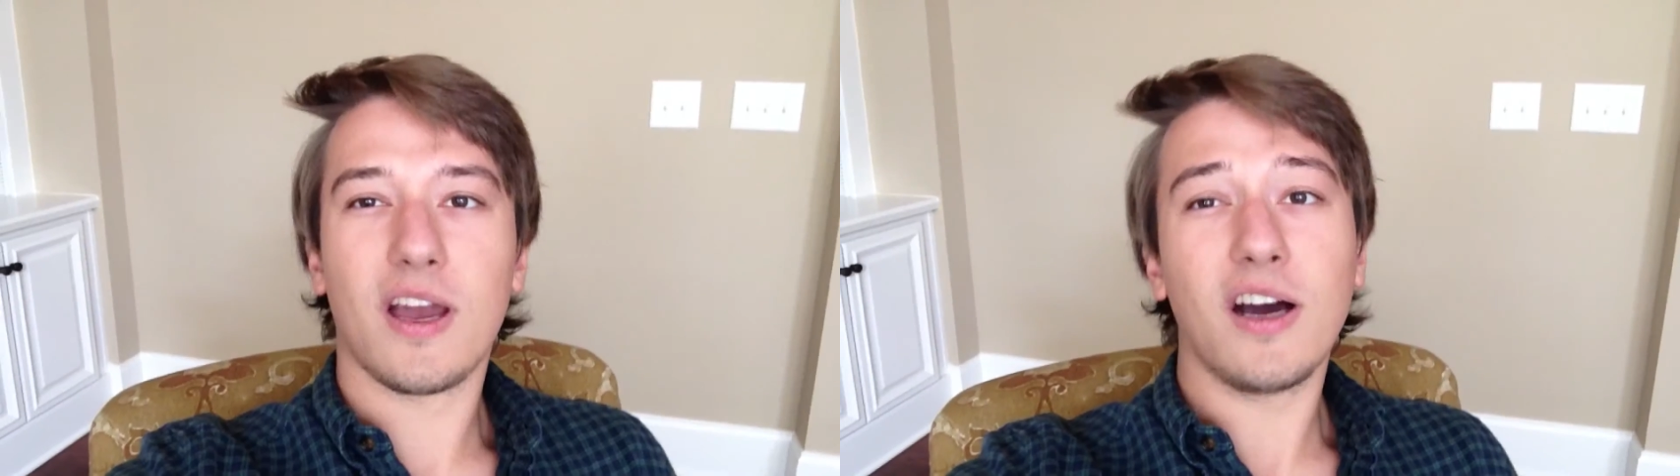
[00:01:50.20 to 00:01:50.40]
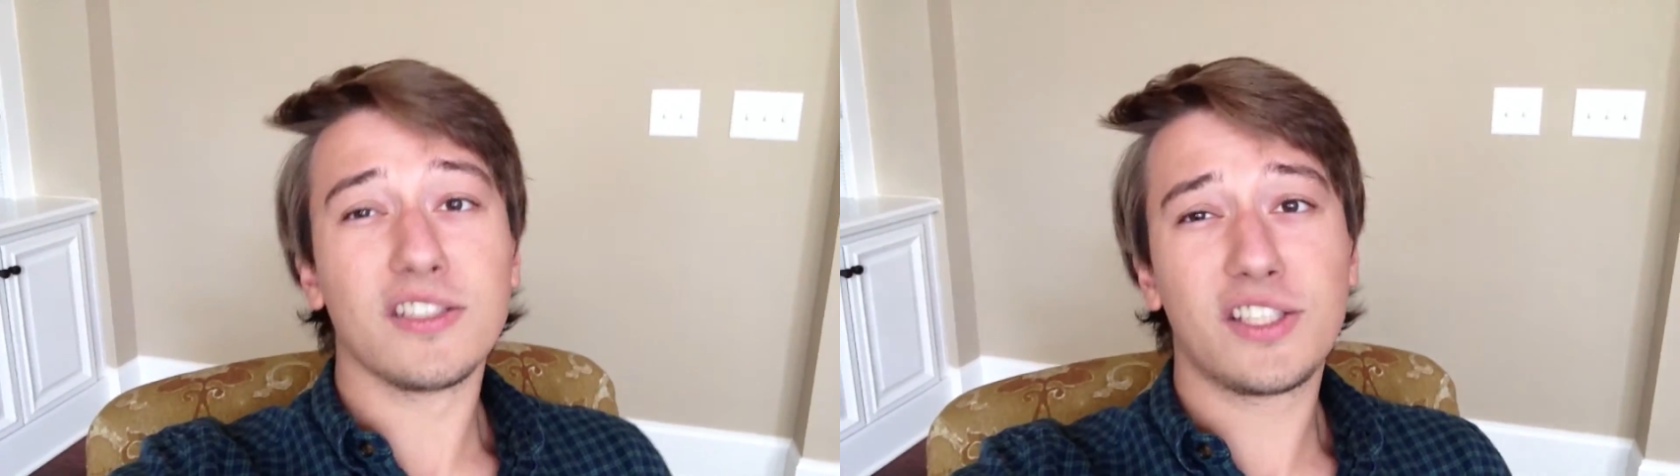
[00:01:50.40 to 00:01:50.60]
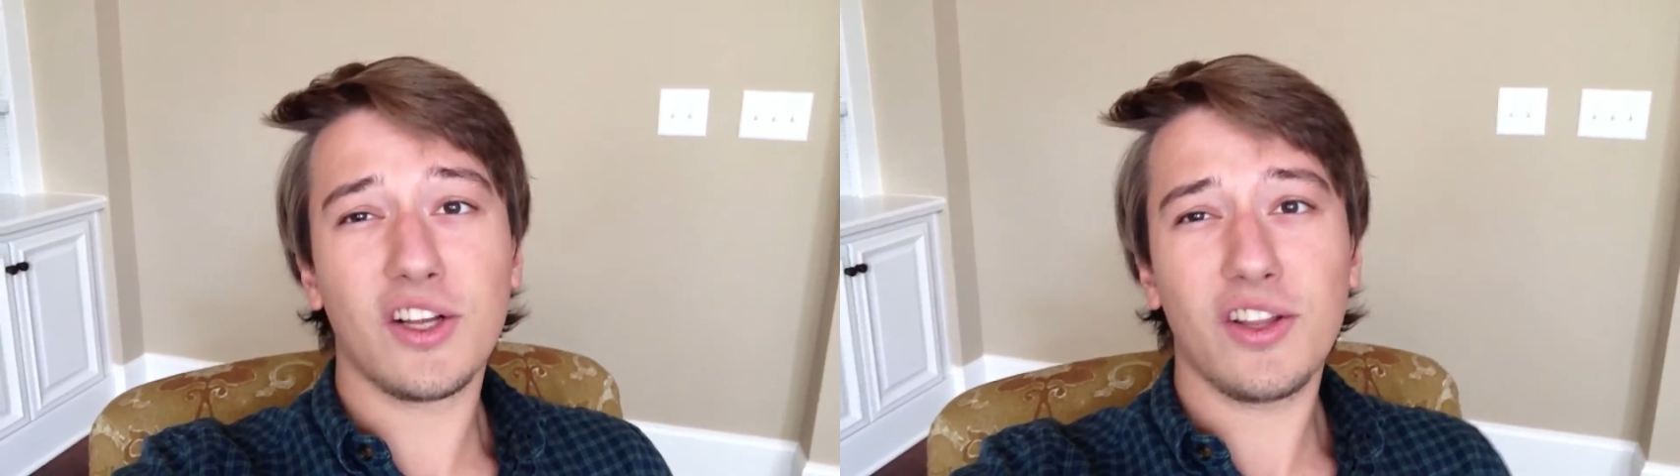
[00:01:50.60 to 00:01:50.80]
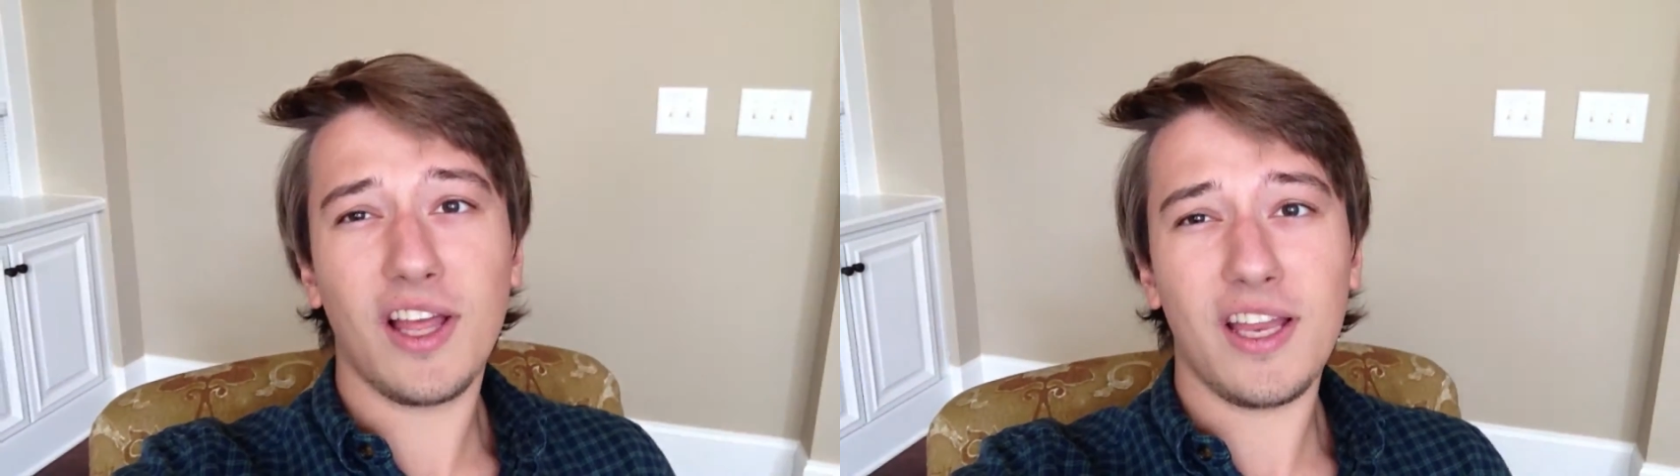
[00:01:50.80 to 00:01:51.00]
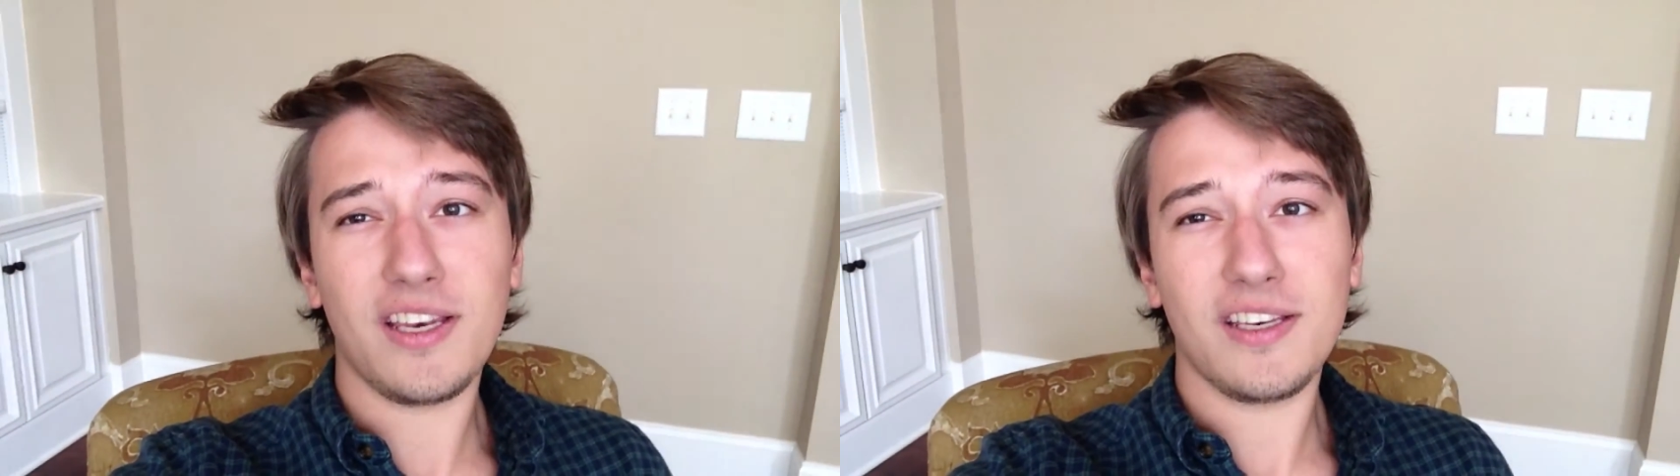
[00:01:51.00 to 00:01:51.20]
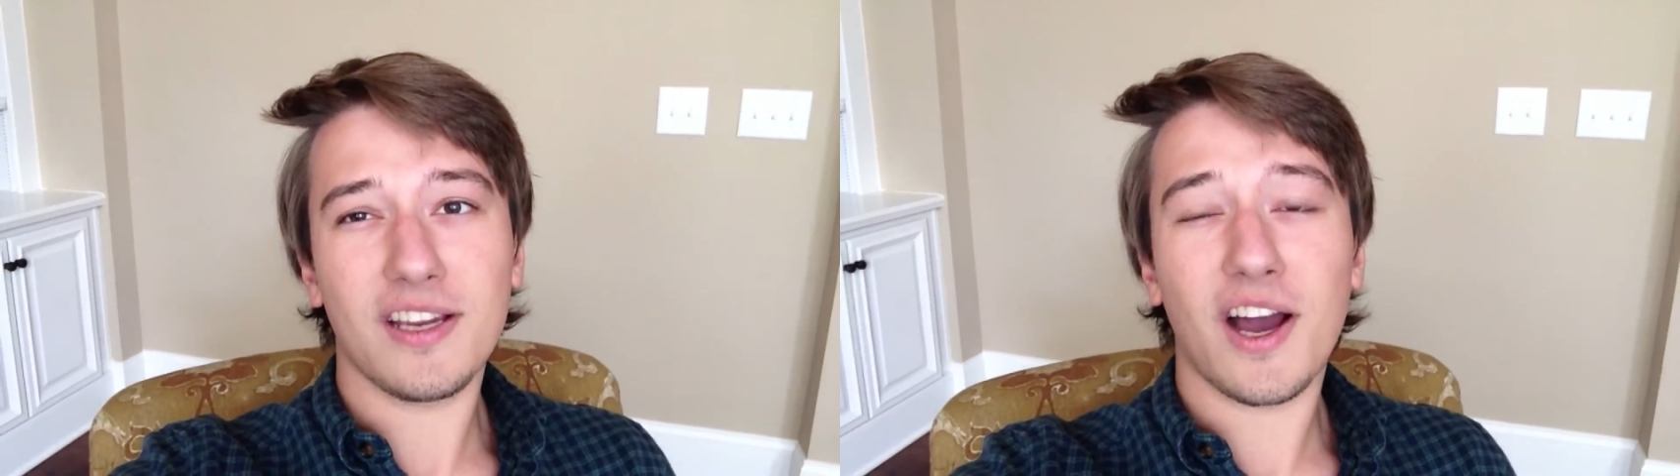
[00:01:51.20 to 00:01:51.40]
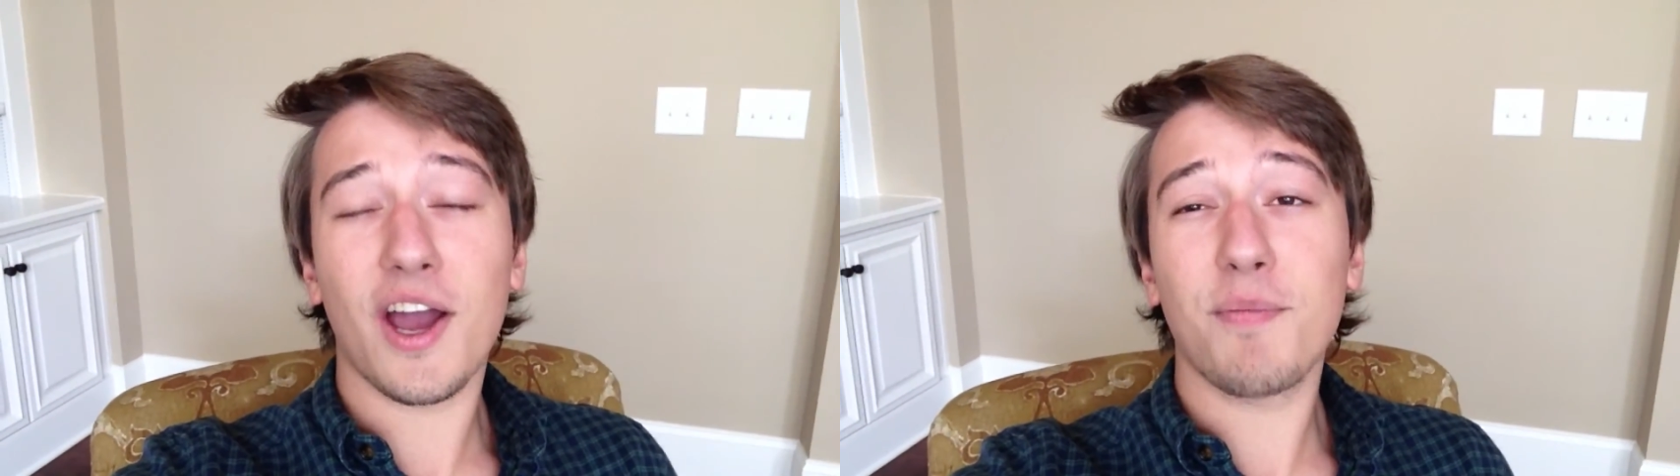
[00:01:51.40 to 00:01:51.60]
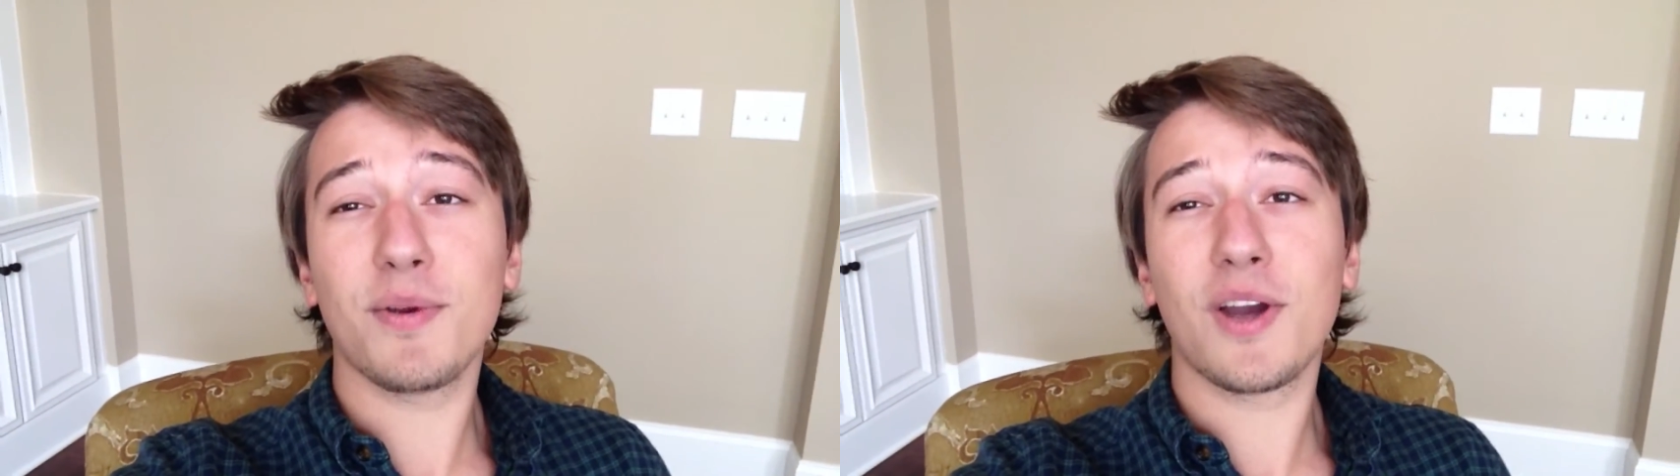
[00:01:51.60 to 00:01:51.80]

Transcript: Until then, I hope you